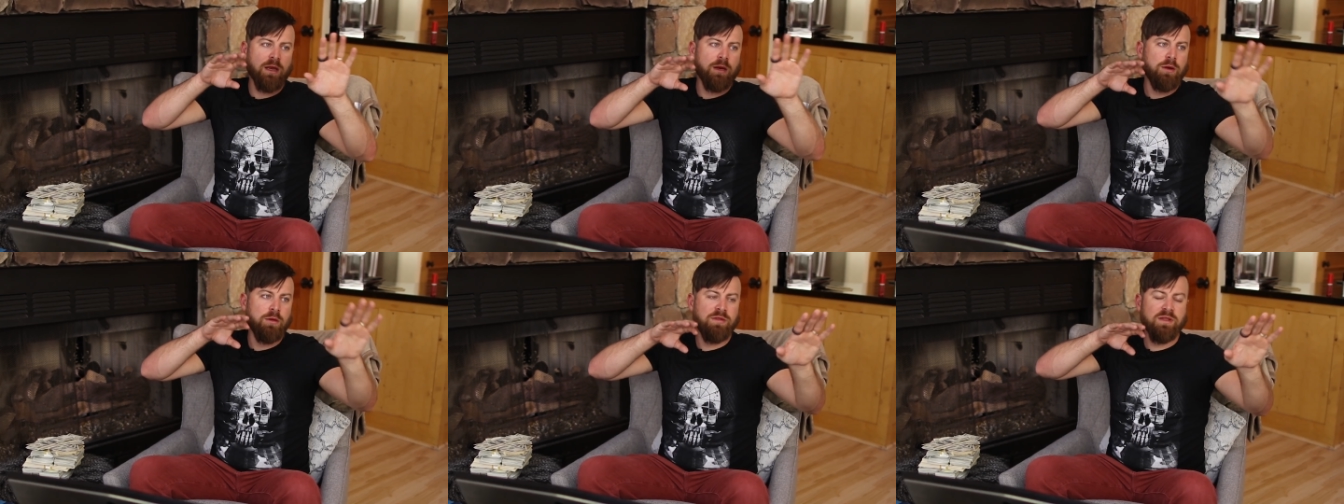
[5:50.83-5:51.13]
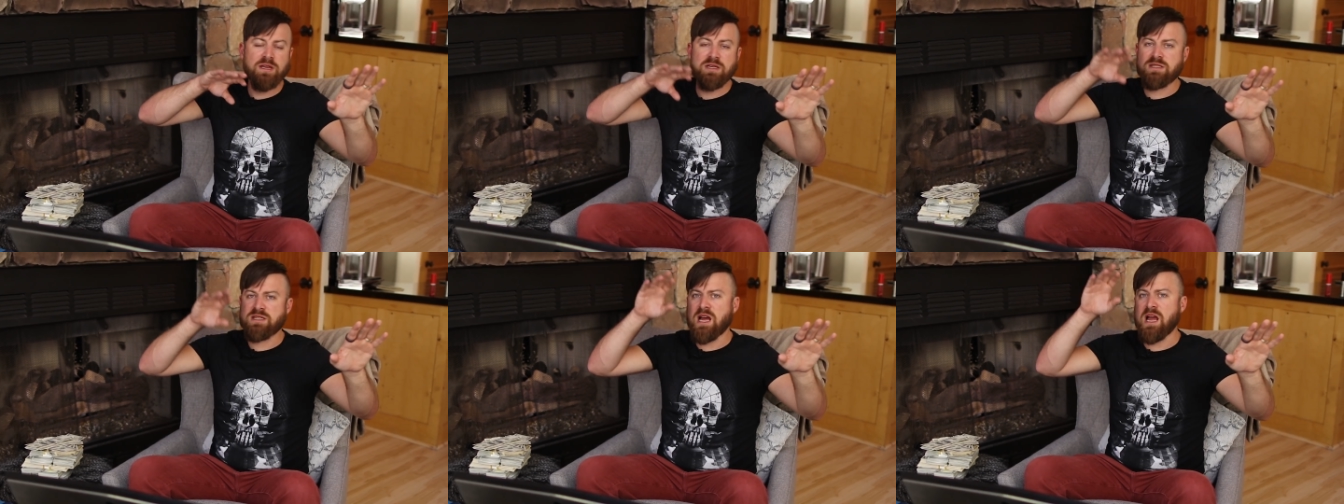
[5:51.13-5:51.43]
you know,
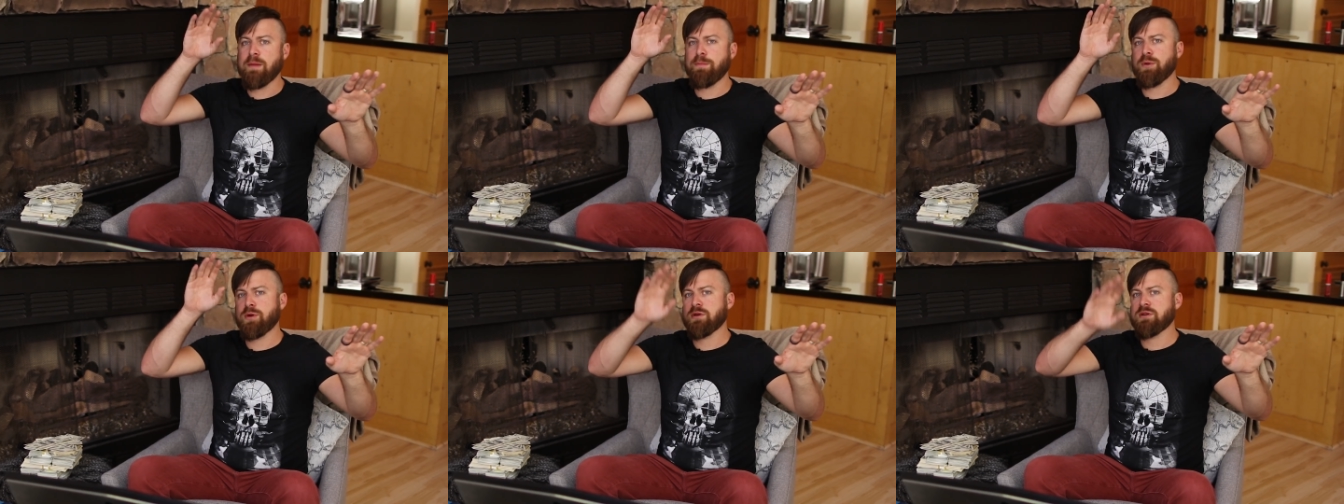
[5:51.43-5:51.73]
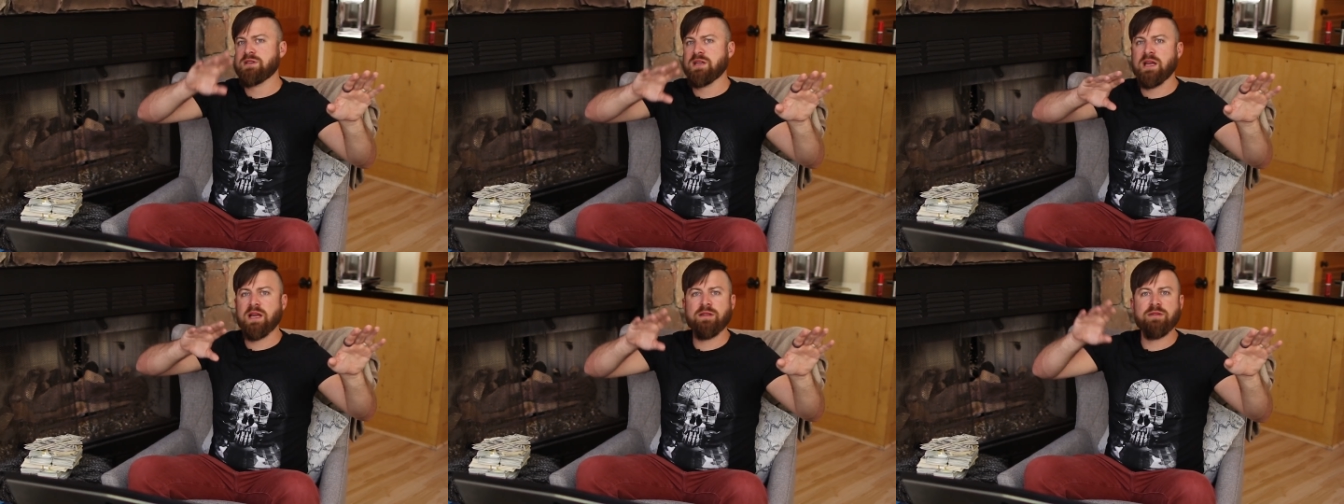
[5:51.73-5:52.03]
these
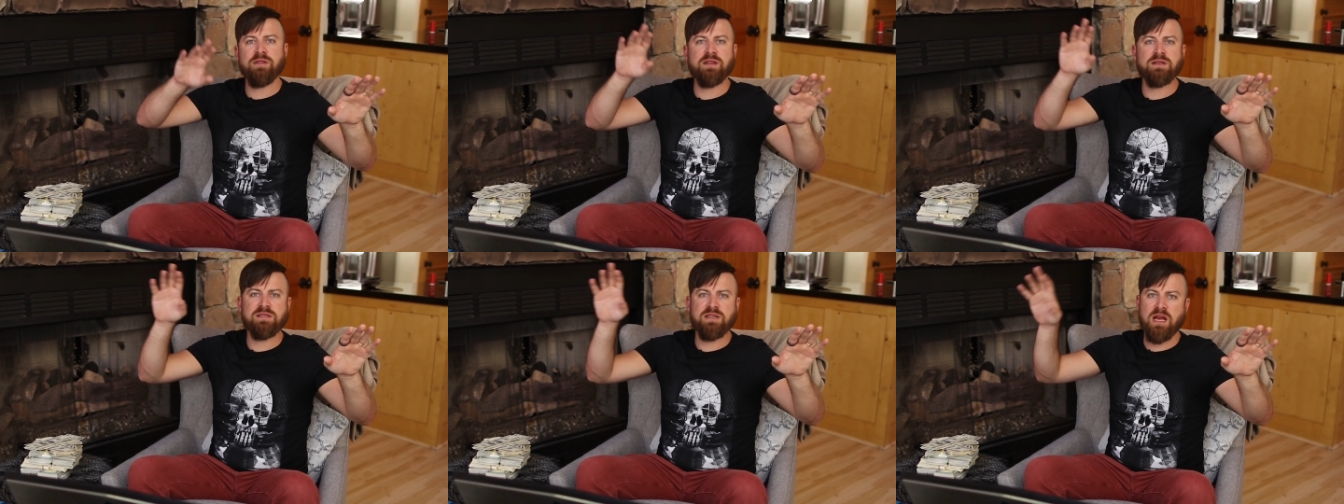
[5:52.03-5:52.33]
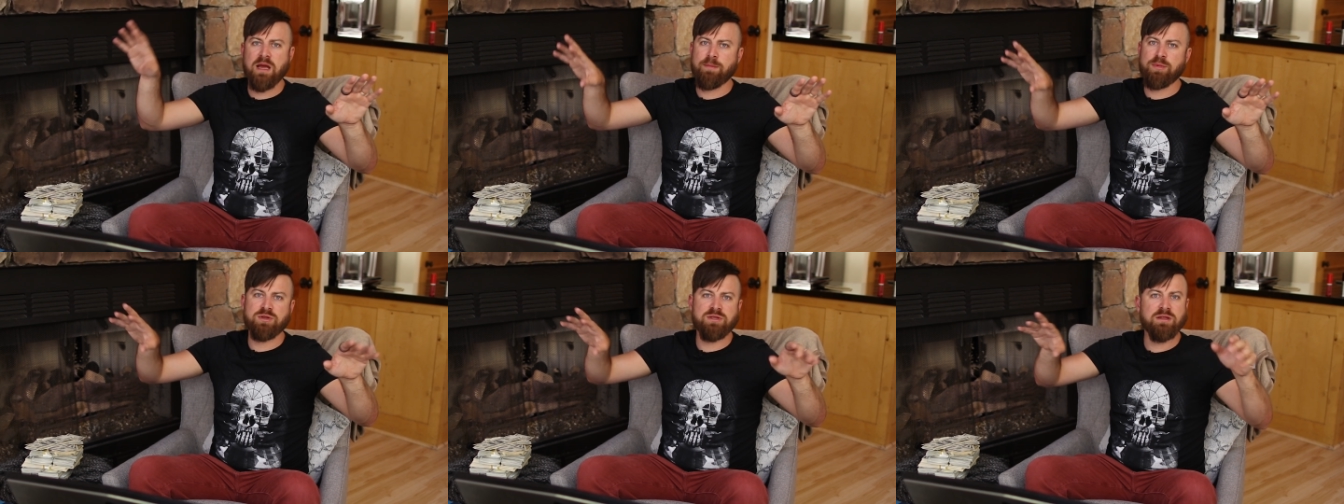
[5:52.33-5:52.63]
diapers and these
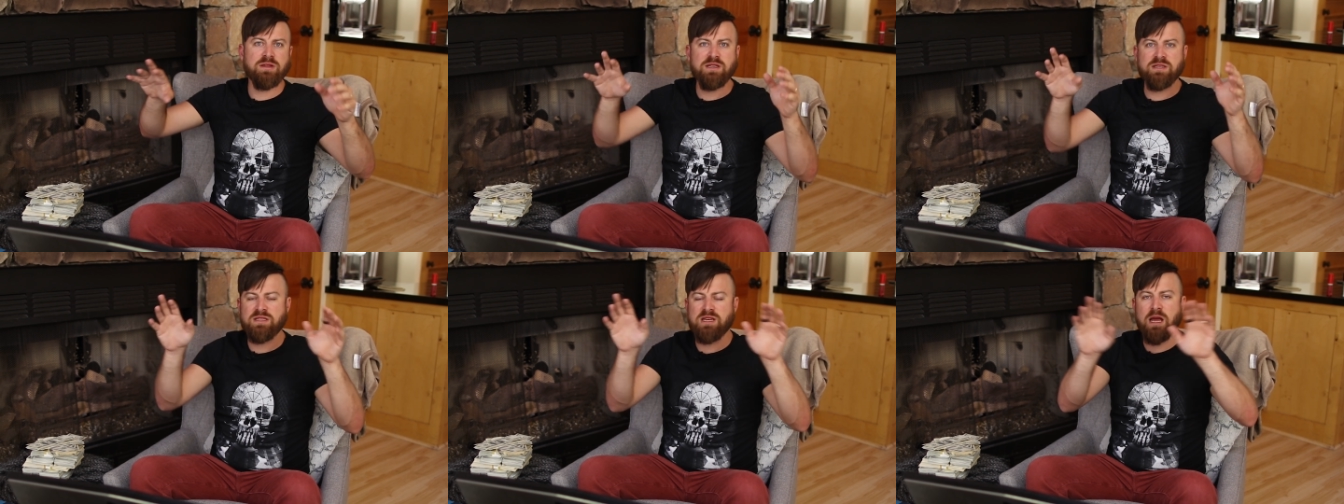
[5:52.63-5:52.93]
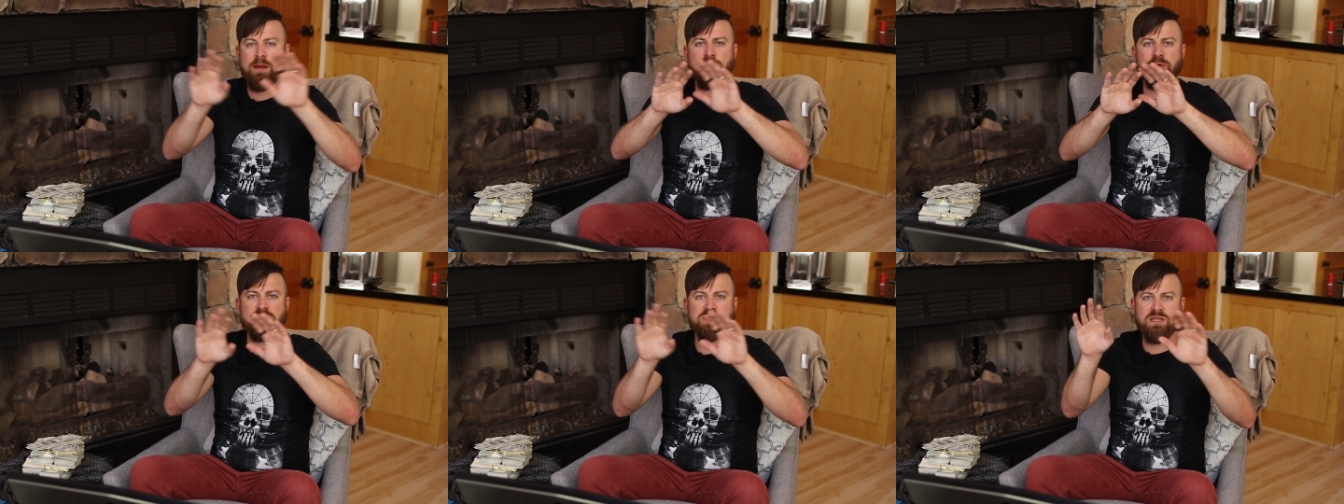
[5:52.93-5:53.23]
diapers and these
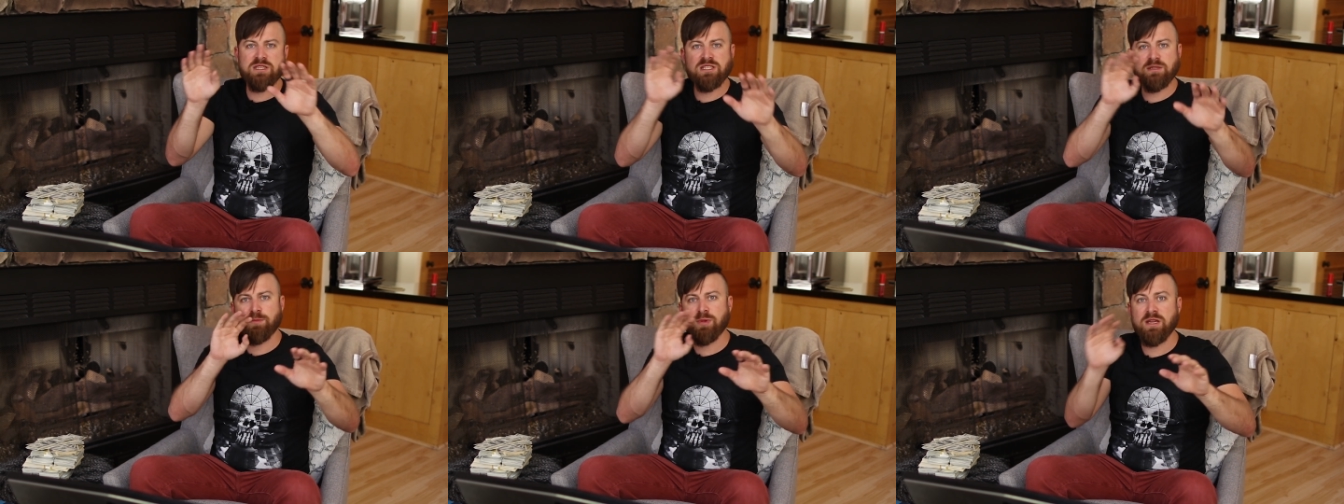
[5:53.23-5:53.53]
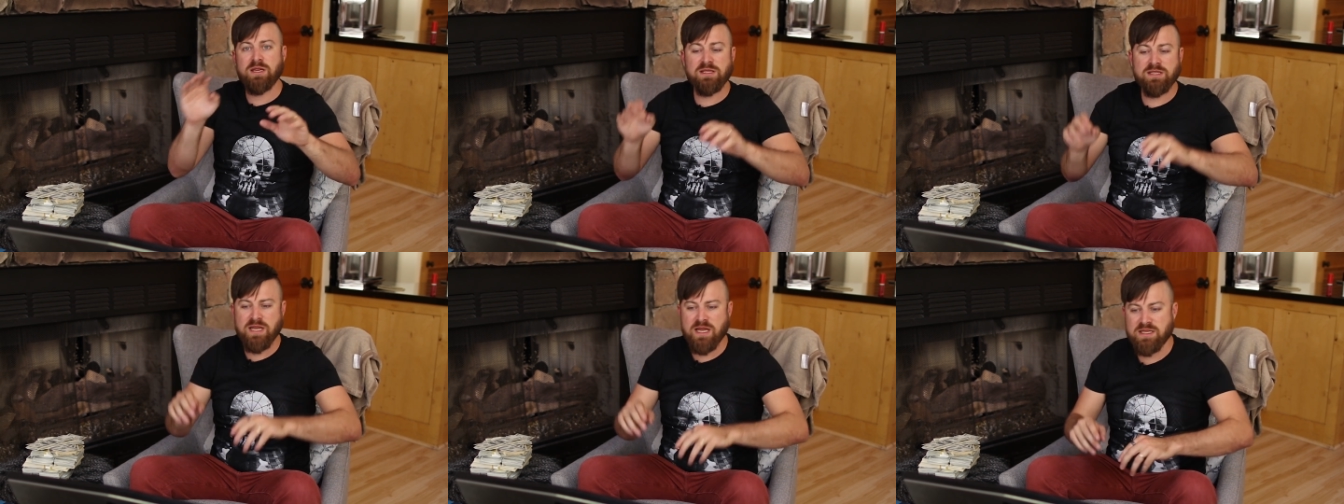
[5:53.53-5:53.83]
diapers to
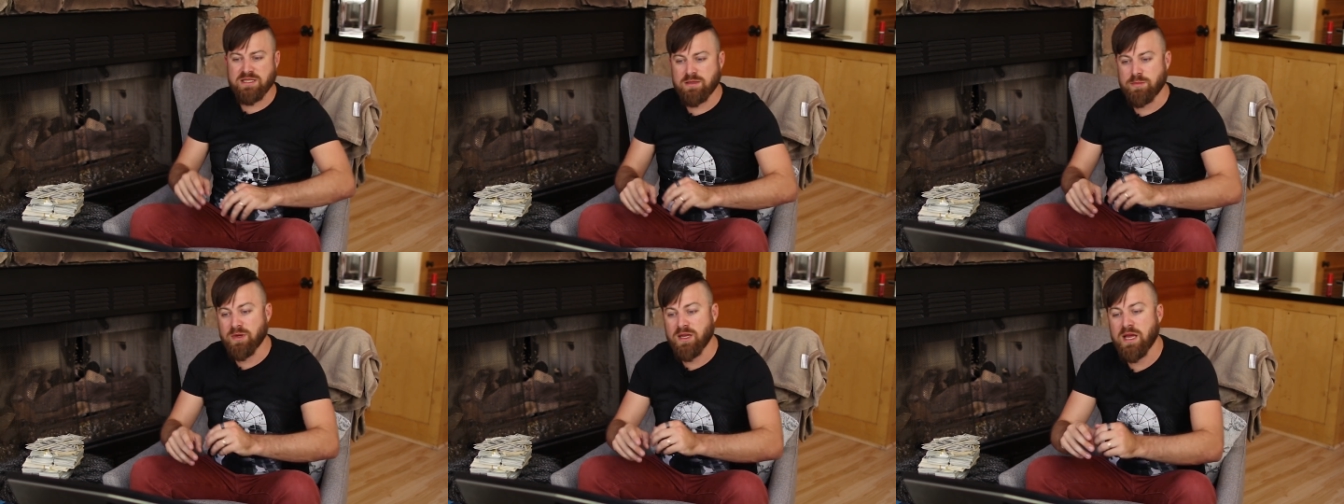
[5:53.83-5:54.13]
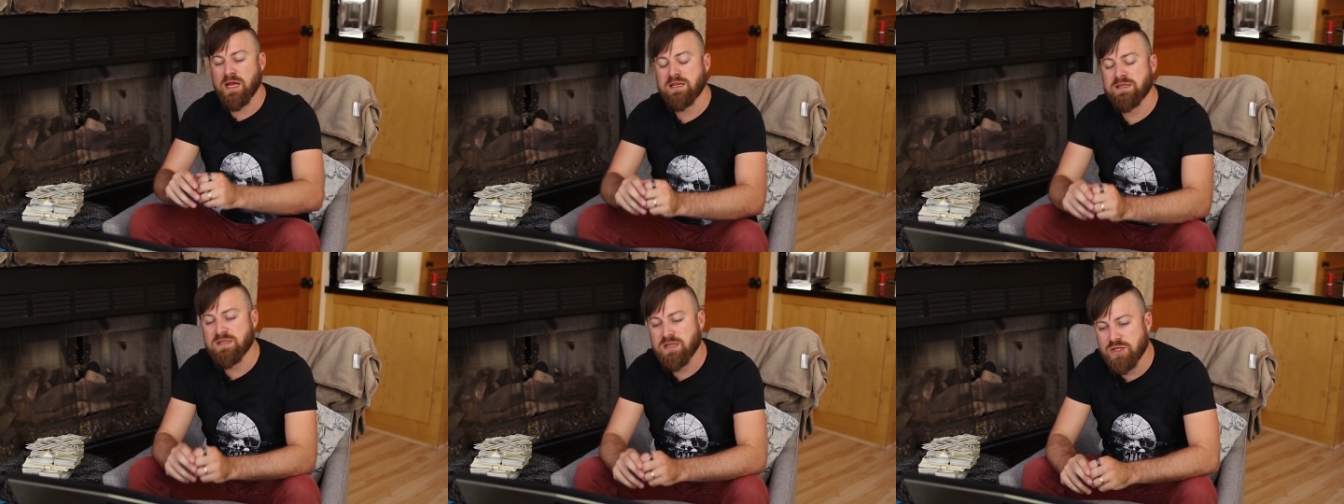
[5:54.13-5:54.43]
split test them
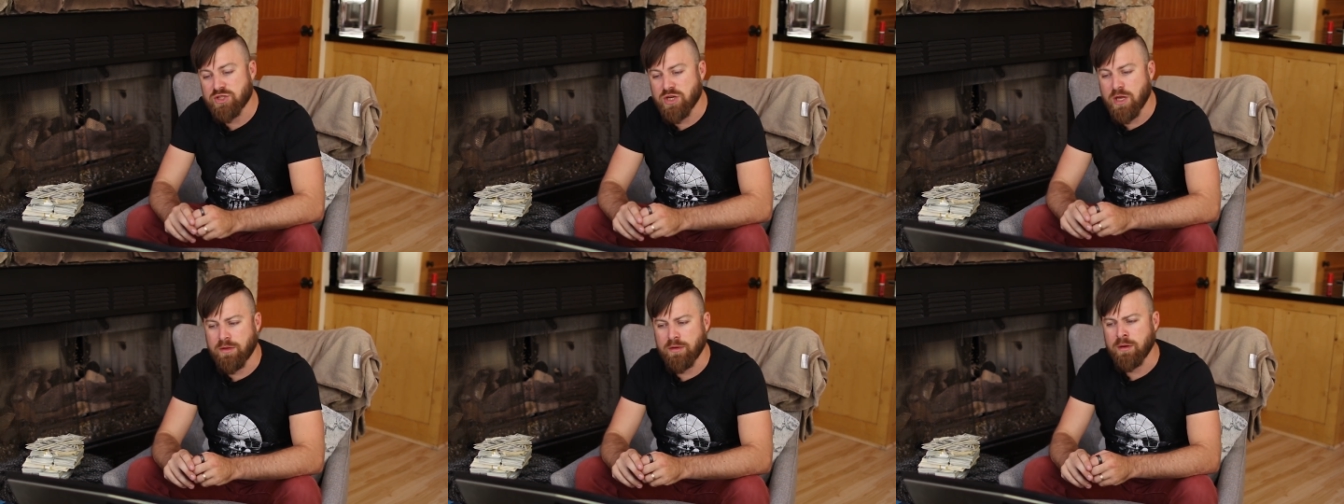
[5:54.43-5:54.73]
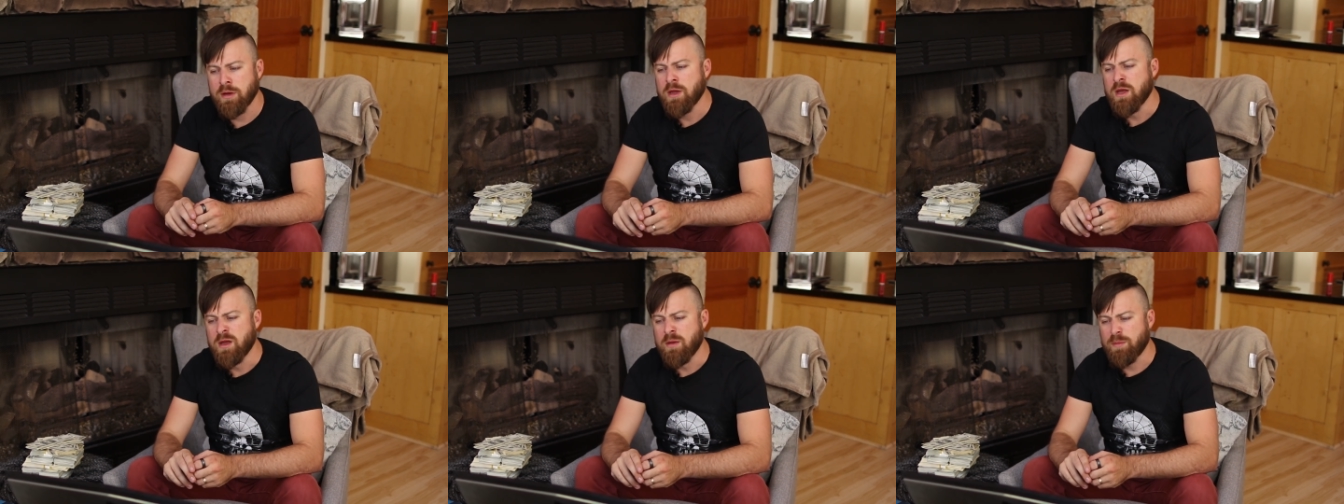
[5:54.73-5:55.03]
against each other.